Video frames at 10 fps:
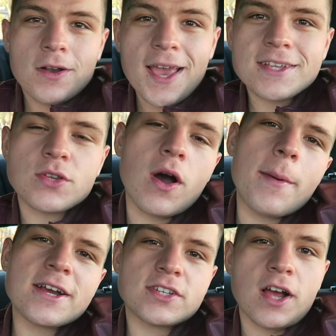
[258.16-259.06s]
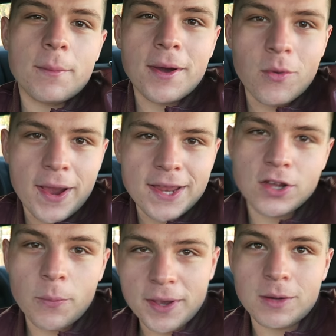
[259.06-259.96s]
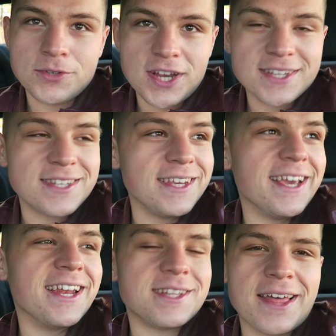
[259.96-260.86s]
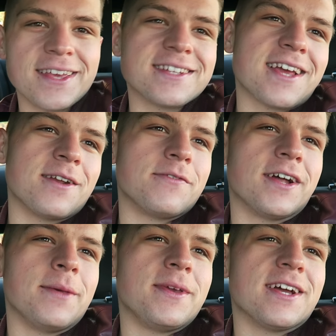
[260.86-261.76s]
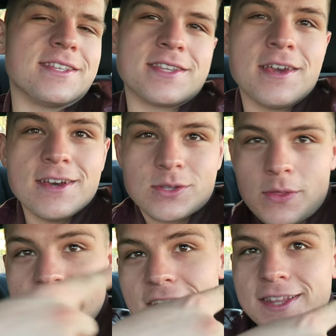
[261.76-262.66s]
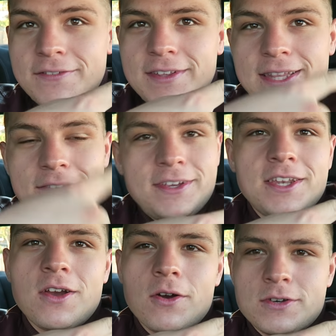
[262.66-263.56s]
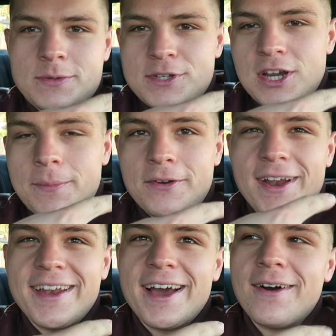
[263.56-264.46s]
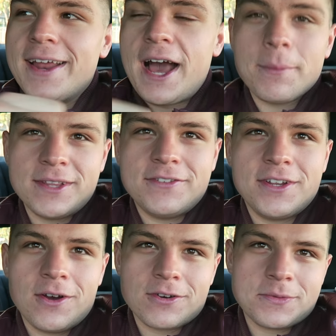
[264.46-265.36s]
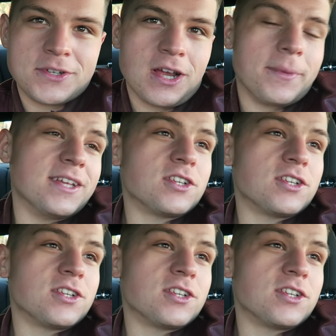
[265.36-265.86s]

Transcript: Okay, so I'm actually on my way to go pick up Jesse, and I think it's kind of funny because, so they're leaving to go Christmas shopping right now, and I'm leaving to go Christmas shopping.